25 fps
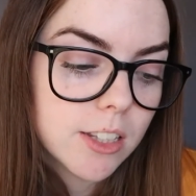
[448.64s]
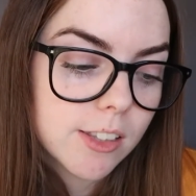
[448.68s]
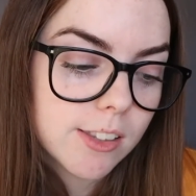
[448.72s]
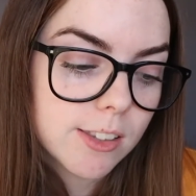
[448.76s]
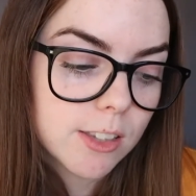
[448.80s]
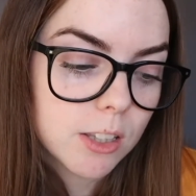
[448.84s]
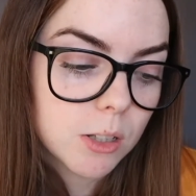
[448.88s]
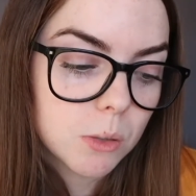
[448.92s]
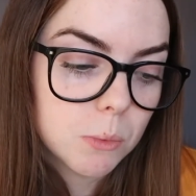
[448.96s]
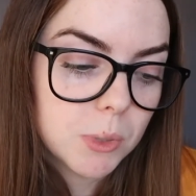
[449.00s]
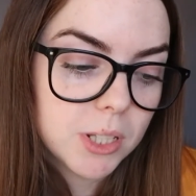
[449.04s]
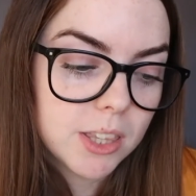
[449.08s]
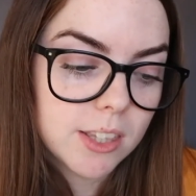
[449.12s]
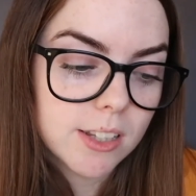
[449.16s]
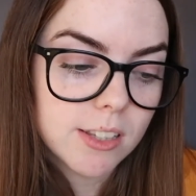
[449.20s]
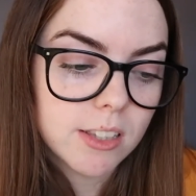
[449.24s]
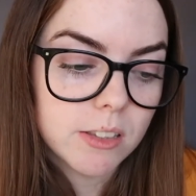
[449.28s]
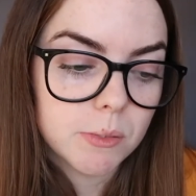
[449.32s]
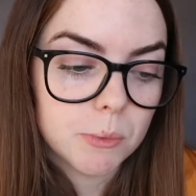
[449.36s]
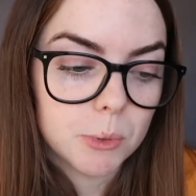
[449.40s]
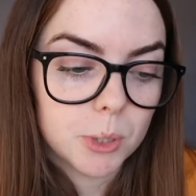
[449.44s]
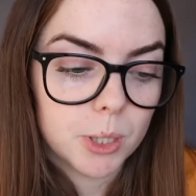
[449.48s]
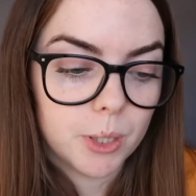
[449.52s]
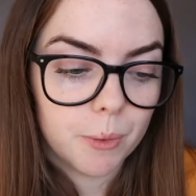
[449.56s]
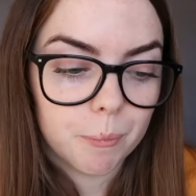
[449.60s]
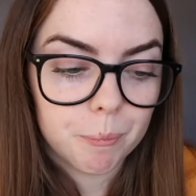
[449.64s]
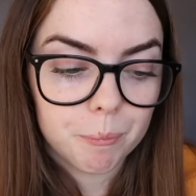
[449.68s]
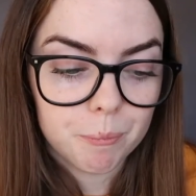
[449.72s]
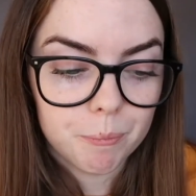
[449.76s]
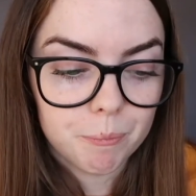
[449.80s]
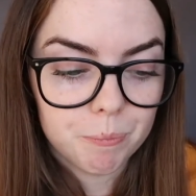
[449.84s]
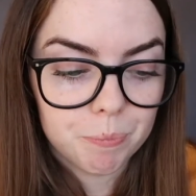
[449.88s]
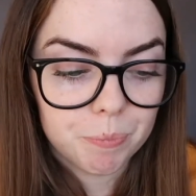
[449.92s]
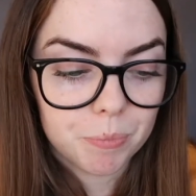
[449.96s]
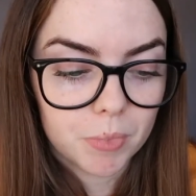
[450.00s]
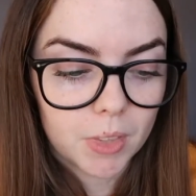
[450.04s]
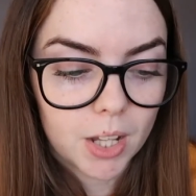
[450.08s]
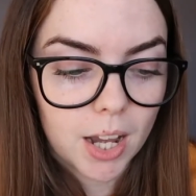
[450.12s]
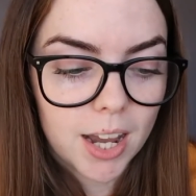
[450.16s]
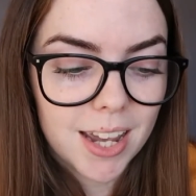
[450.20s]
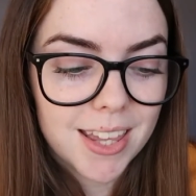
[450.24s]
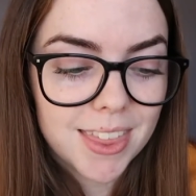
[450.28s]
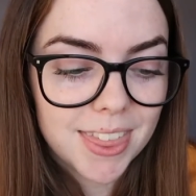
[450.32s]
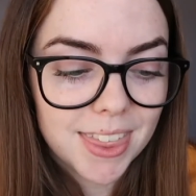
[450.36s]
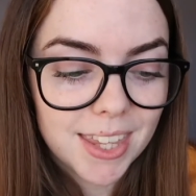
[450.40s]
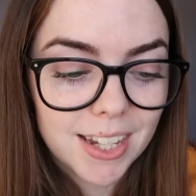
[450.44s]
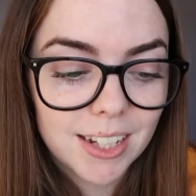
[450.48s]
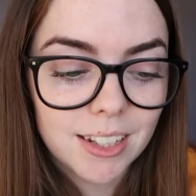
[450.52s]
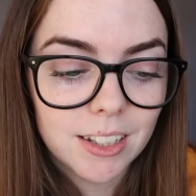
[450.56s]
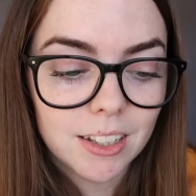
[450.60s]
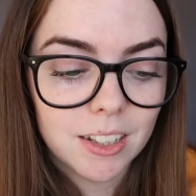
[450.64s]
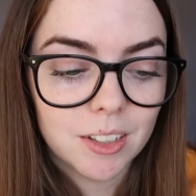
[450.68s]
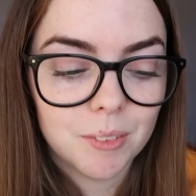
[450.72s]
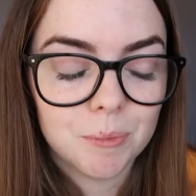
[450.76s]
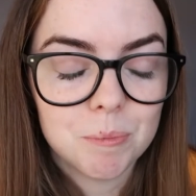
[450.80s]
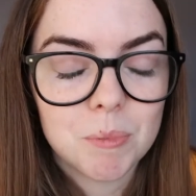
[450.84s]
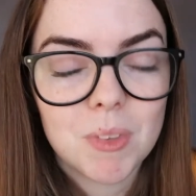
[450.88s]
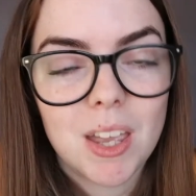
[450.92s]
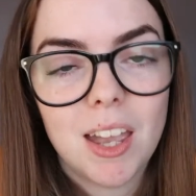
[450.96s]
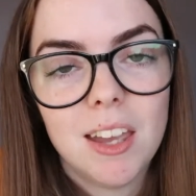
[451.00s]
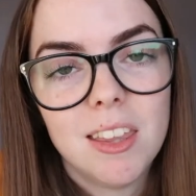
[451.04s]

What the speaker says: So with this one, I think